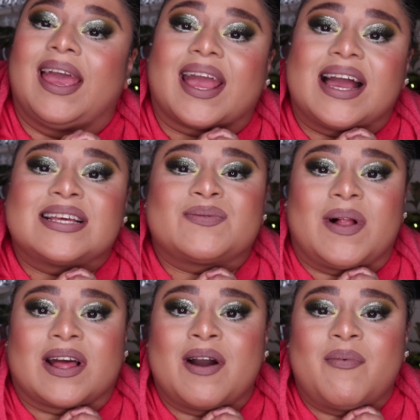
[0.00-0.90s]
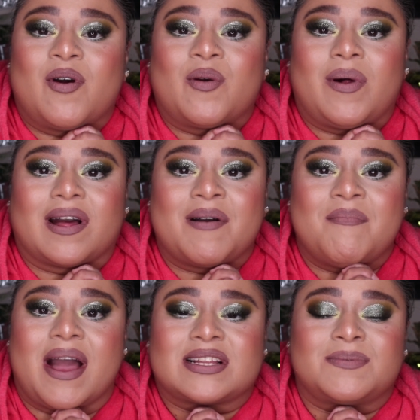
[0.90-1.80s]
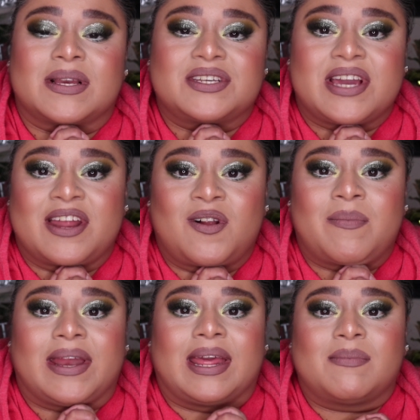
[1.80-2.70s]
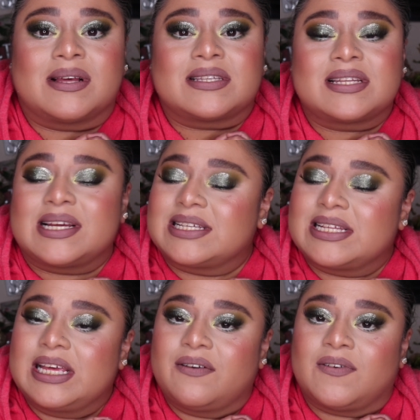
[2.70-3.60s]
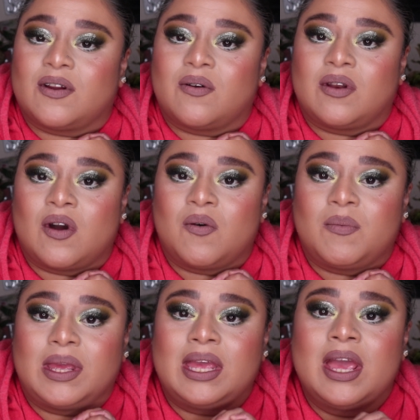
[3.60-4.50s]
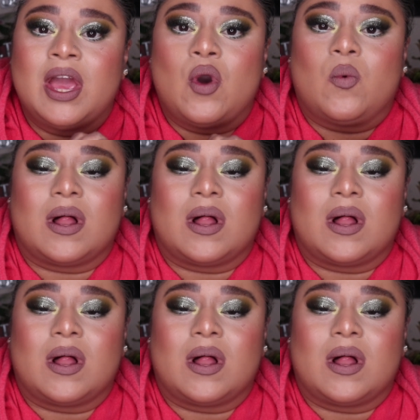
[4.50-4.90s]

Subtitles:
Hey guys, welcome or welcome back to my channel. My name is Leslie, if you don't know me.